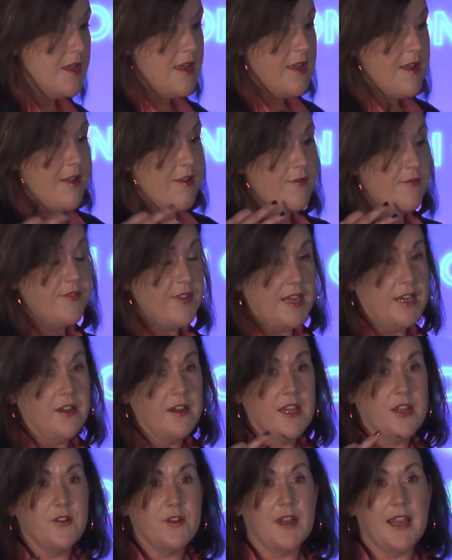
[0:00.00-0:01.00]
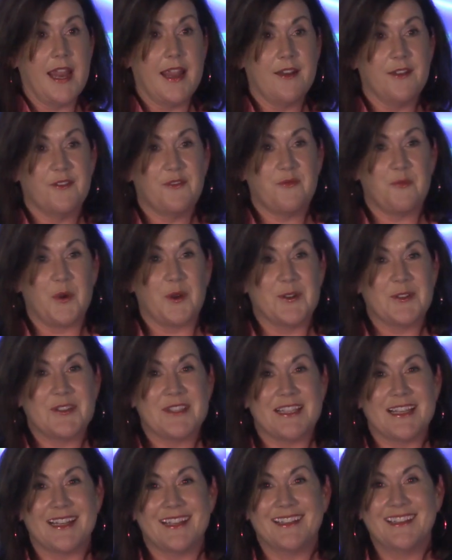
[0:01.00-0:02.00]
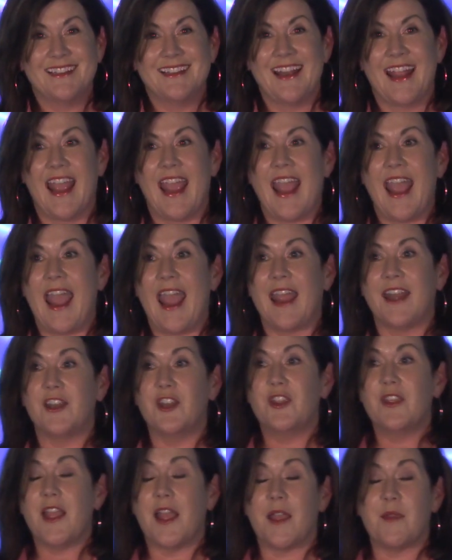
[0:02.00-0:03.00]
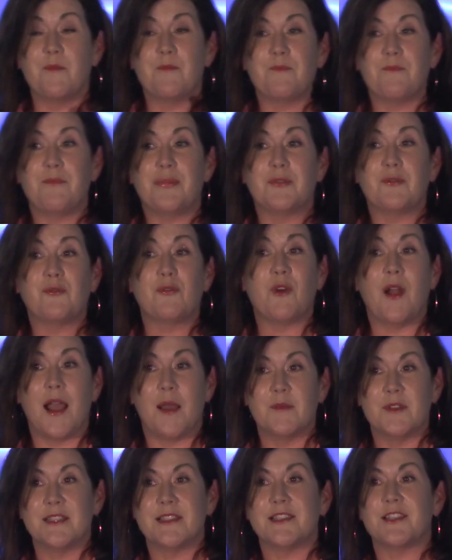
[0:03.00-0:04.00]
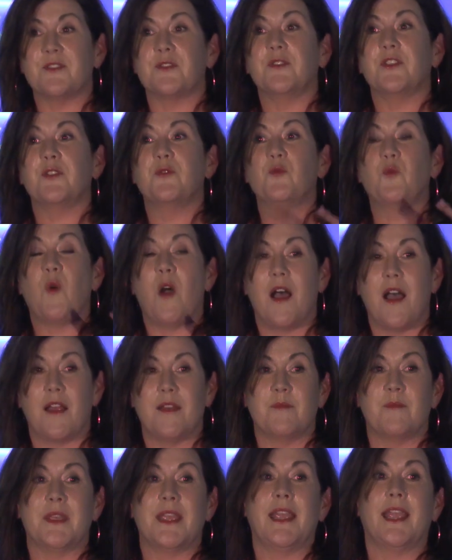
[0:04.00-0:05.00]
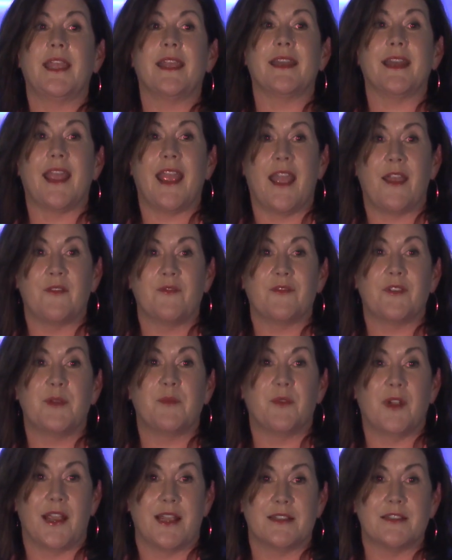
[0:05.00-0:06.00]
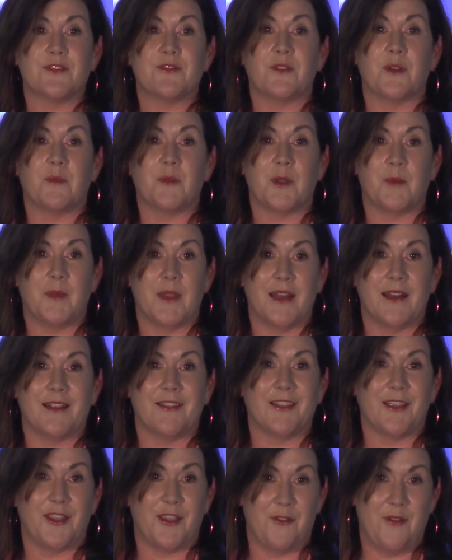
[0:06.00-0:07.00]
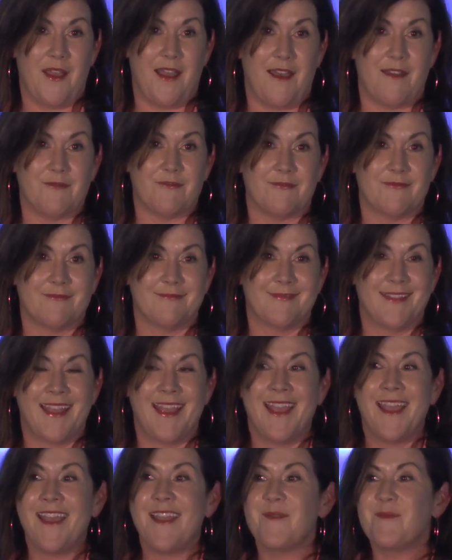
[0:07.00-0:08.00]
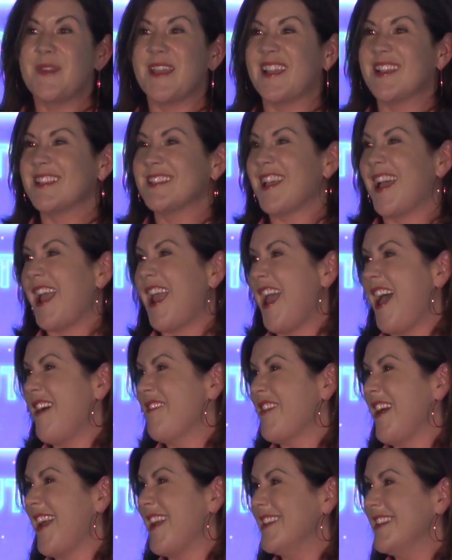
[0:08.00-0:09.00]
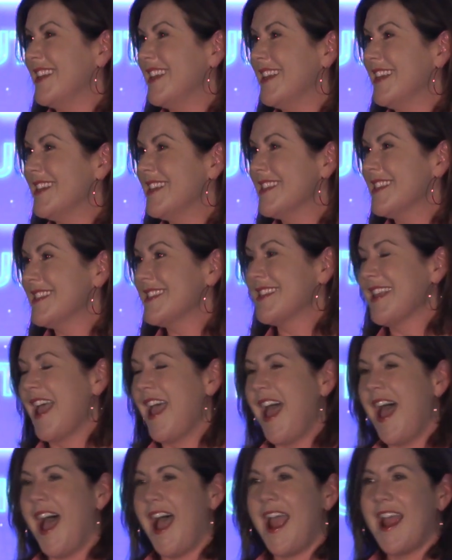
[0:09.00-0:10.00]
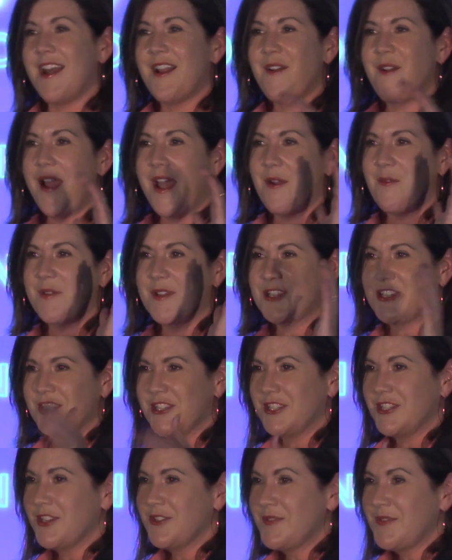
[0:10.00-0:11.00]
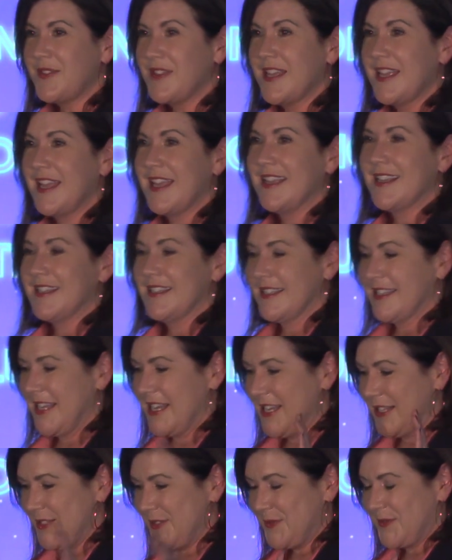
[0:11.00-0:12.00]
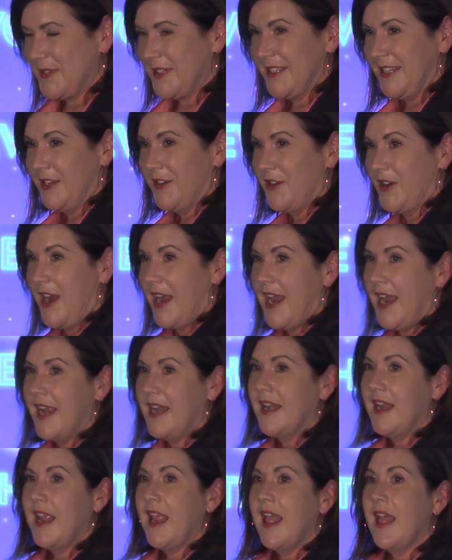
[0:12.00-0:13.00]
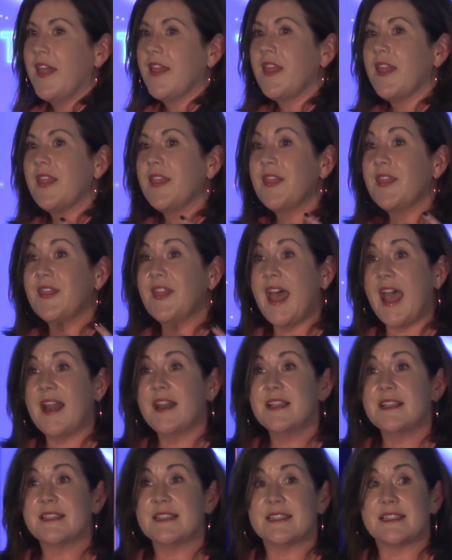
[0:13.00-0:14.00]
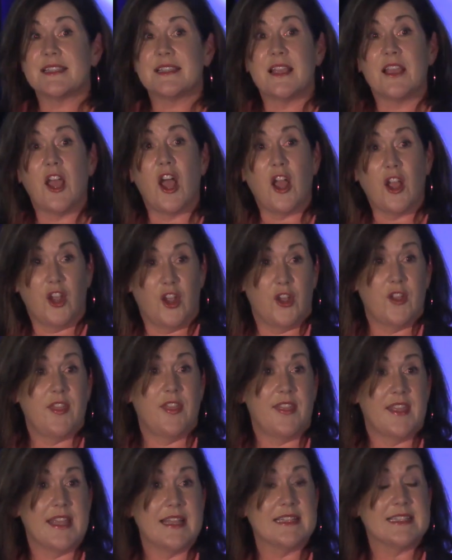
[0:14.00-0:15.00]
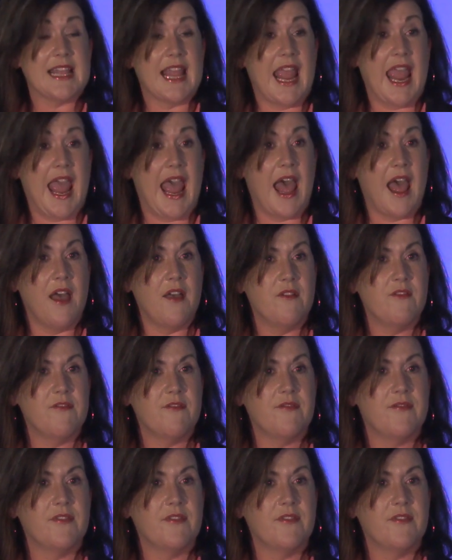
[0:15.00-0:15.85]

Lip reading: a very creative person, and I promise you, you want me in every brainstorming meeting that you have. Because I have ideas, I know how we should do things, it's really great. That is a good thing to have,